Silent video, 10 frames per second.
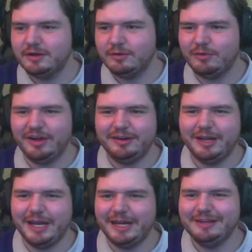What,
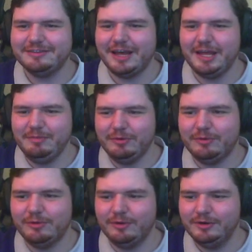in this game
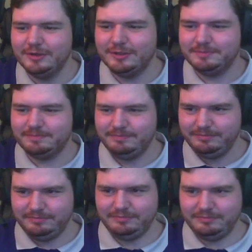or
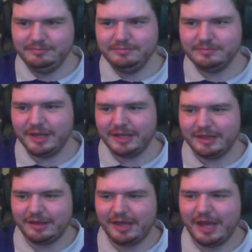
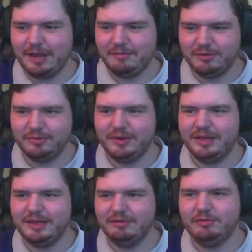in the game
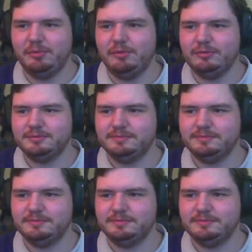between Liverpool?